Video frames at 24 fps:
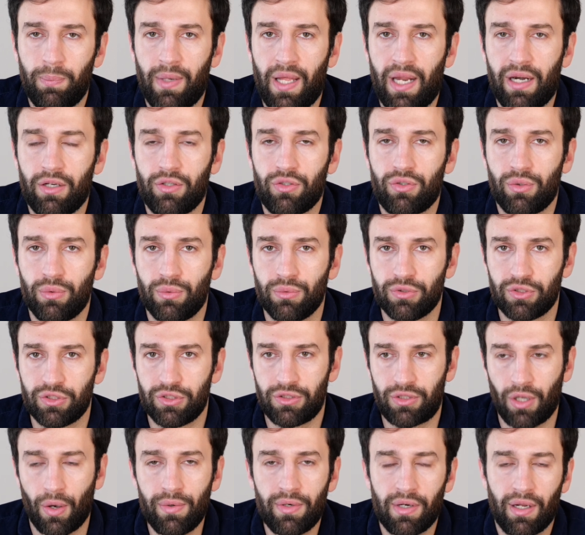planning tools
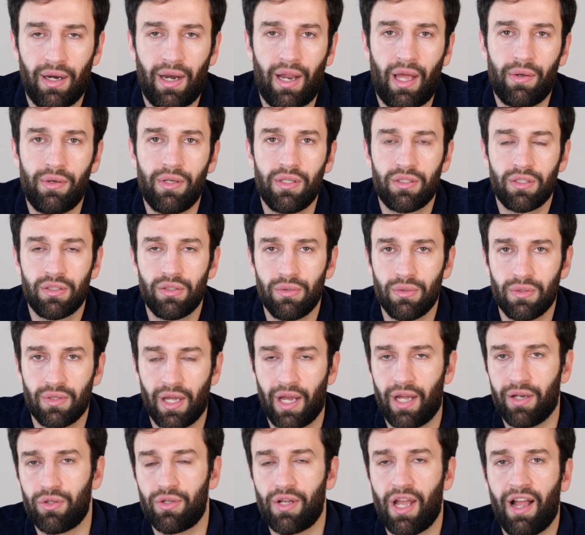don't allow you to do
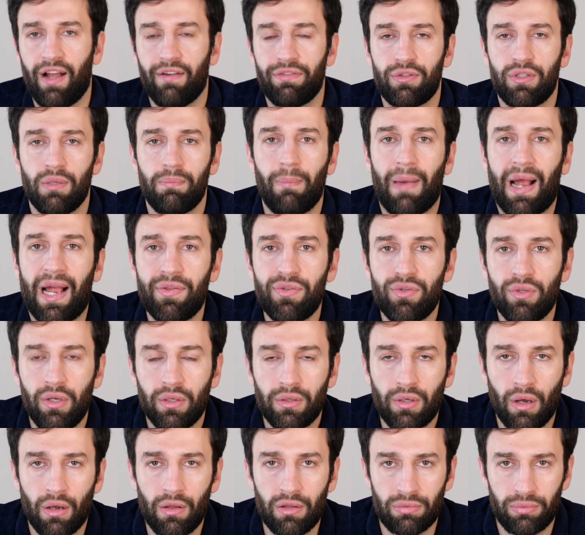that. You have to manually
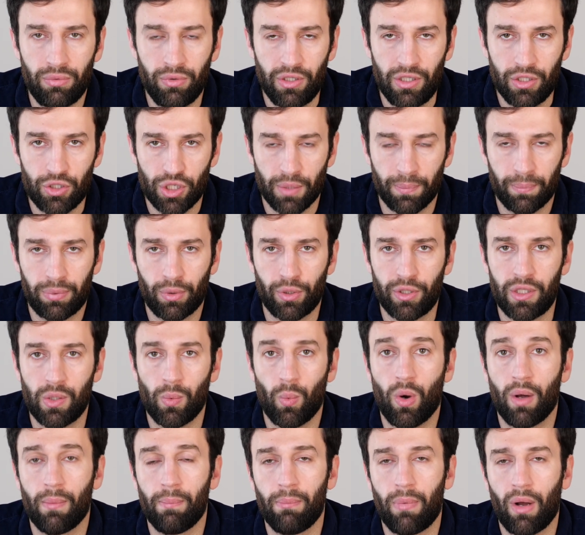go through each employee
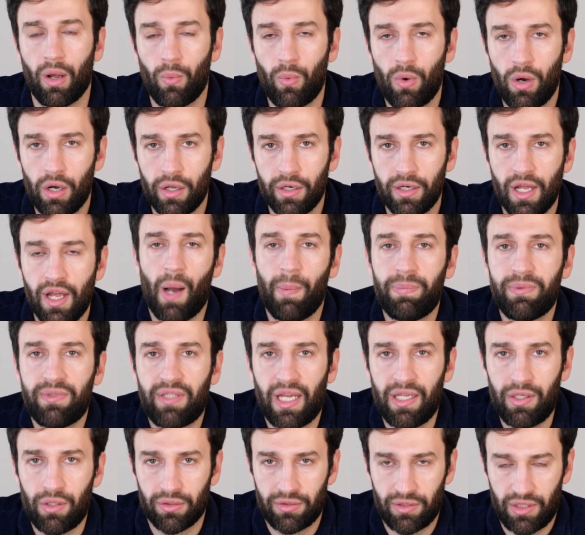one by one,
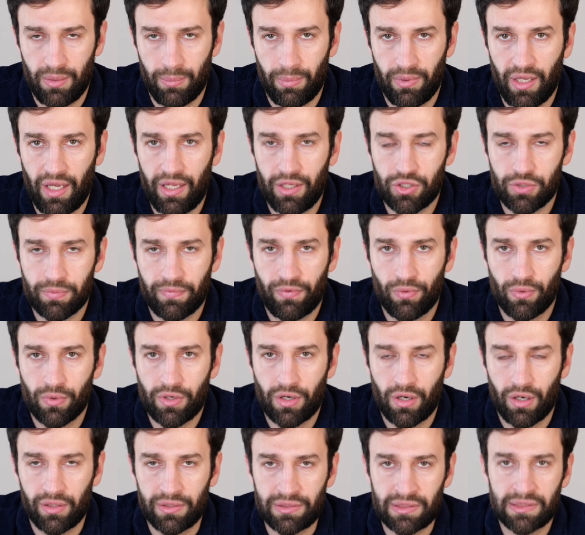update your TBH
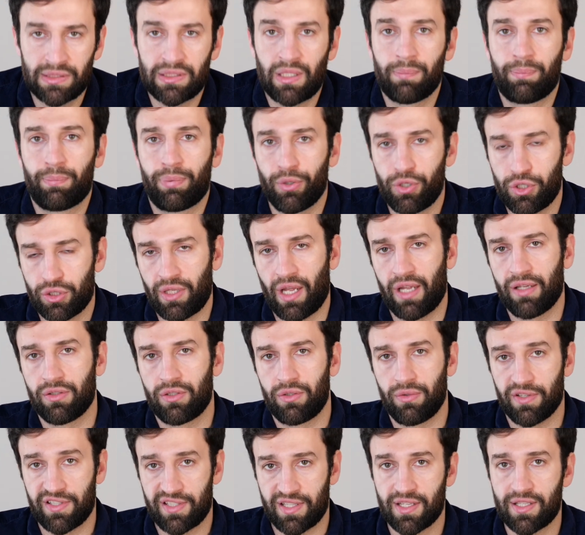forecast, and then push that
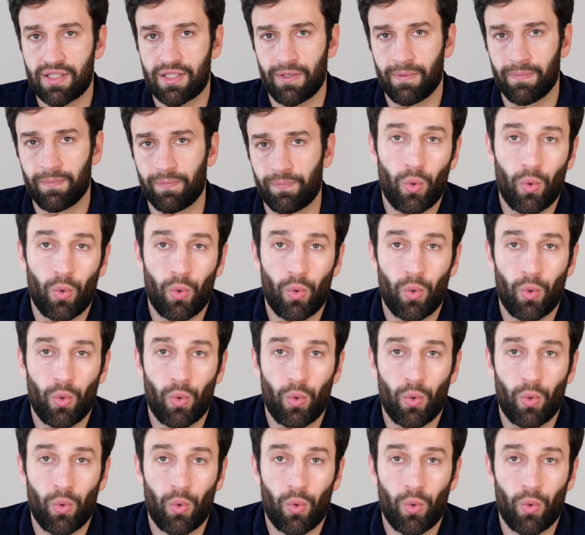into your system.